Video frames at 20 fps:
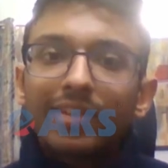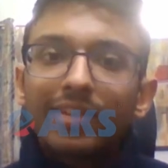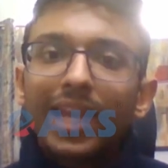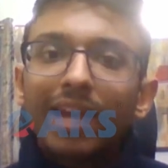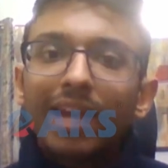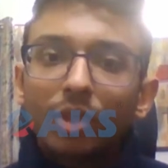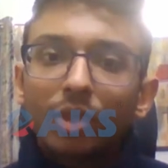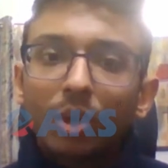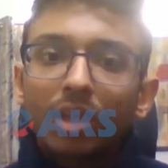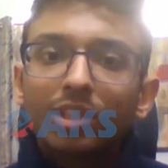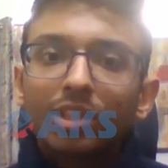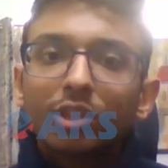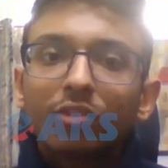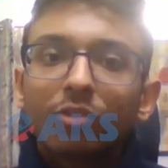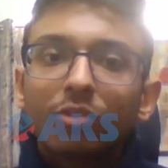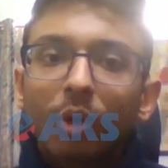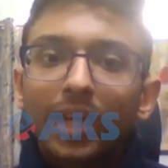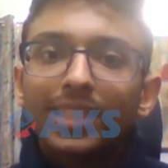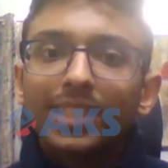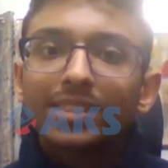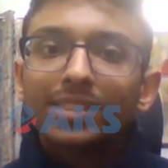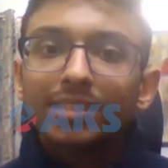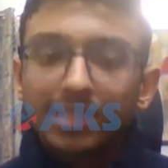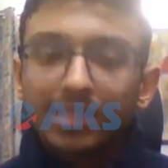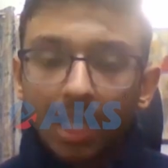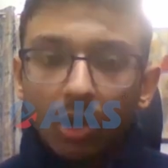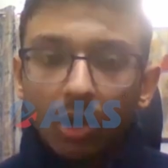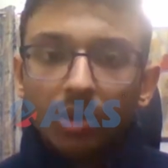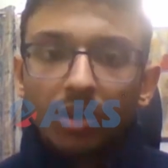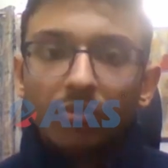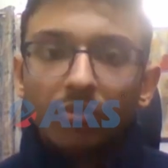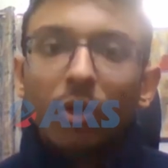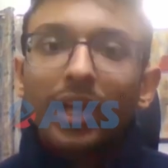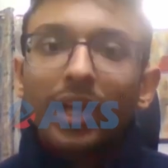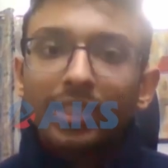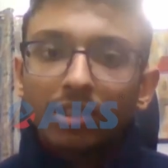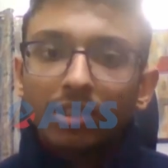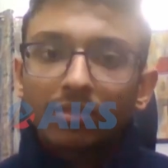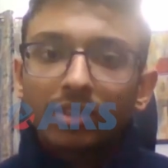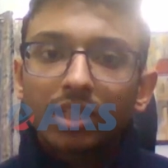We have to also voice
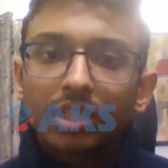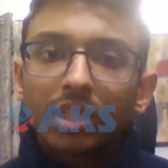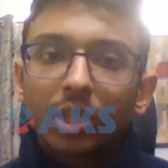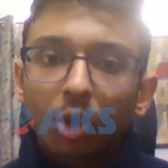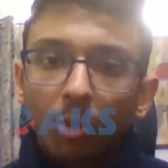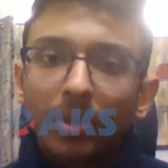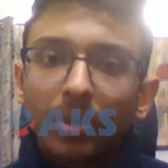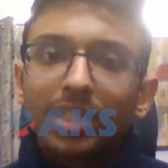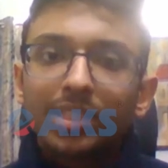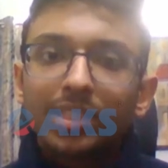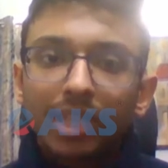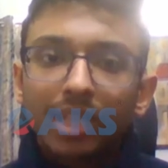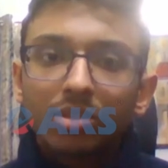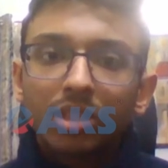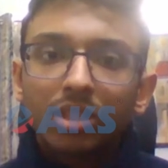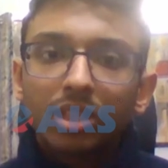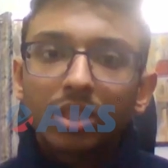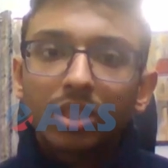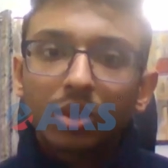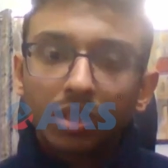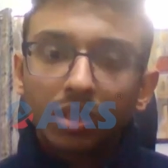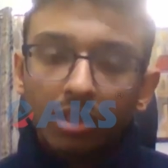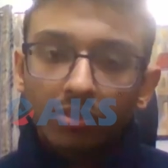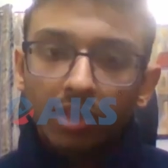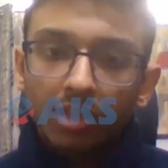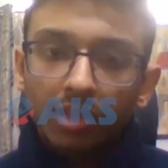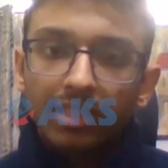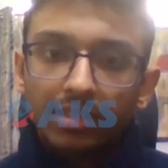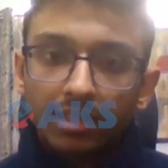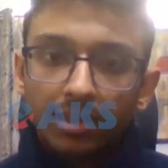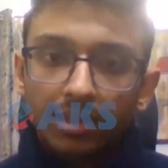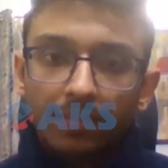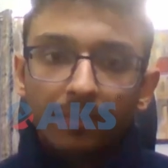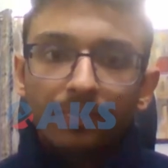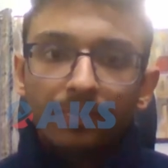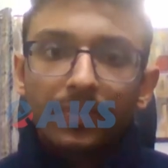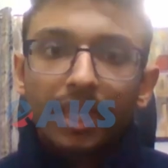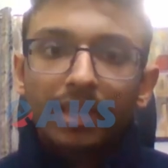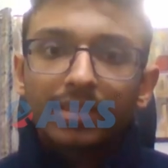of the global south to the world, sir.